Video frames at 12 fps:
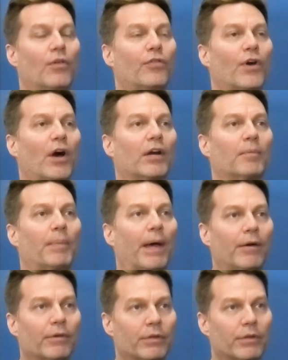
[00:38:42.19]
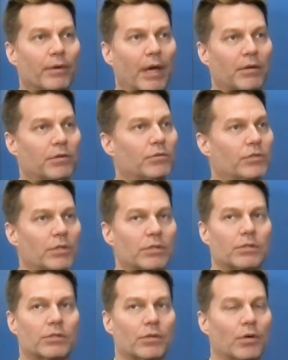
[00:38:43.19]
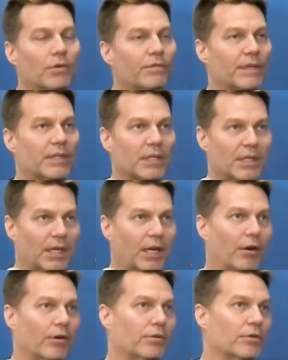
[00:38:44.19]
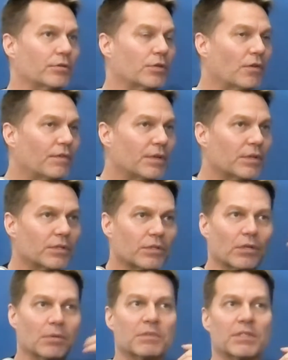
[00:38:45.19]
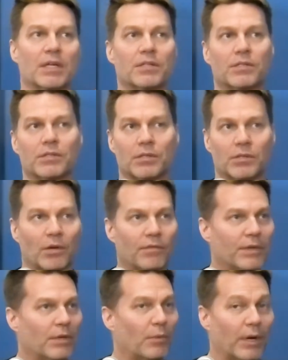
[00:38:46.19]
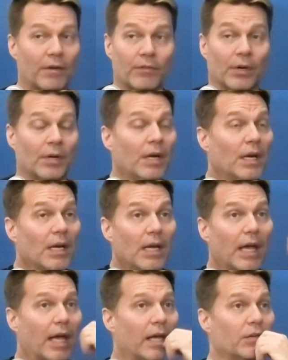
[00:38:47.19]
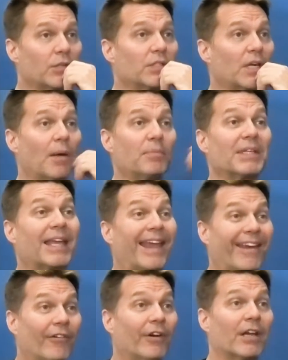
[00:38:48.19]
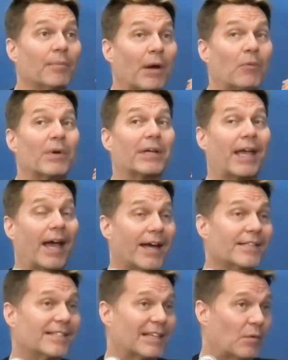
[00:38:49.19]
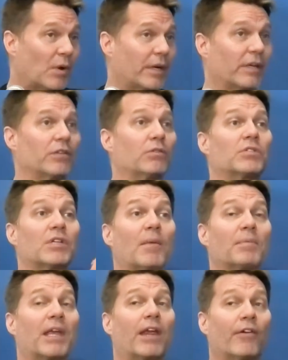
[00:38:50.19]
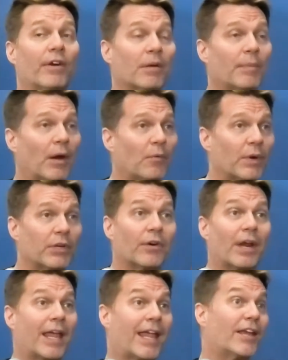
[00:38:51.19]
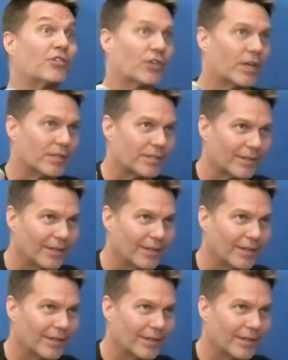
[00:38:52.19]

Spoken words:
thought about you, and you just dove into the character and dove into the circumstances and dove into whatever, and you stopped caring about what casting wanted. You stopped caring about what your agent